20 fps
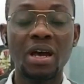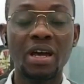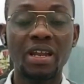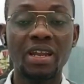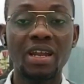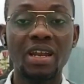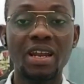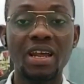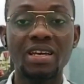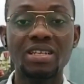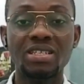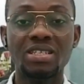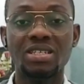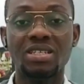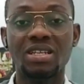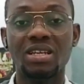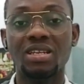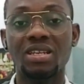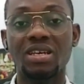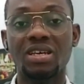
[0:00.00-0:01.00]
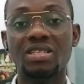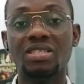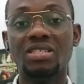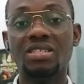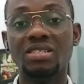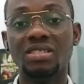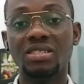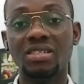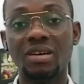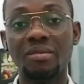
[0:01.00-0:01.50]
analyze it and then
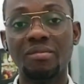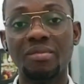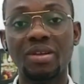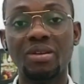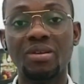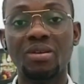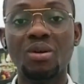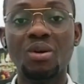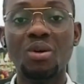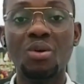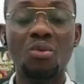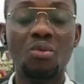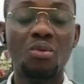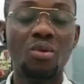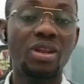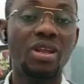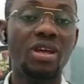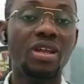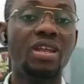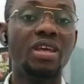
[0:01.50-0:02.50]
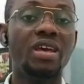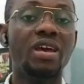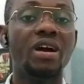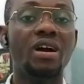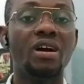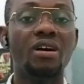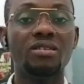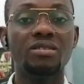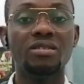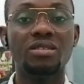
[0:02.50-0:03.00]
determine whether there
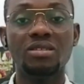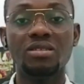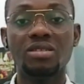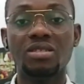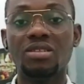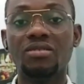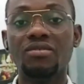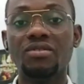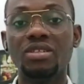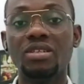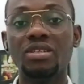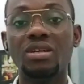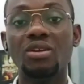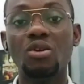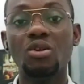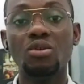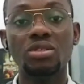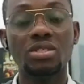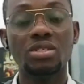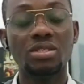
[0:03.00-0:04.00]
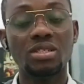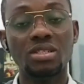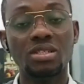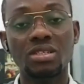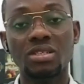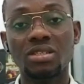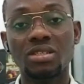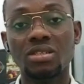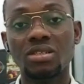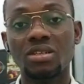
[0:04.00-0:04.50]
are sensitivity losses
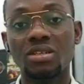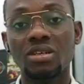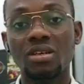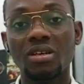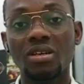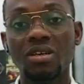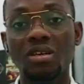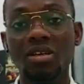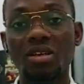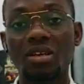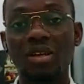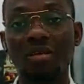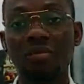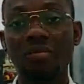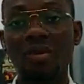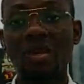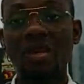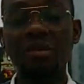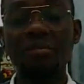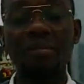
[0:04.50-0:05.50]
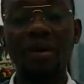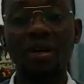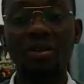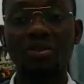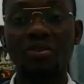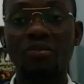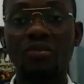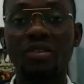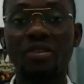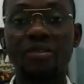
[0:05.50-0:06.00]
in any part
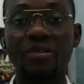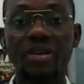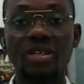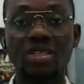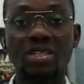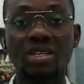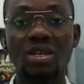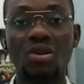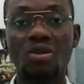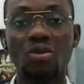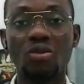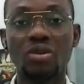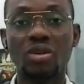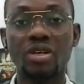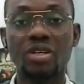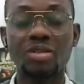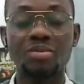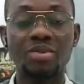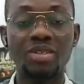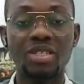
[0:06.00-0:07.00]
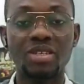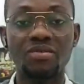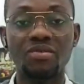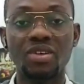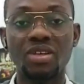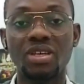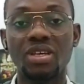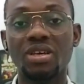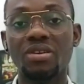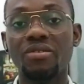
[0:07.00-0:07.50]
of the retina or the
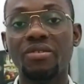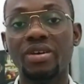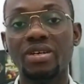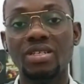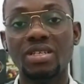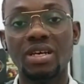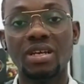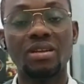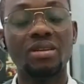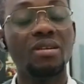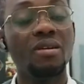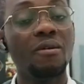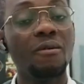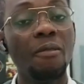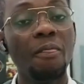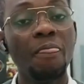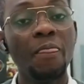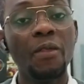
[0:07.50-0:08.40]
specific area that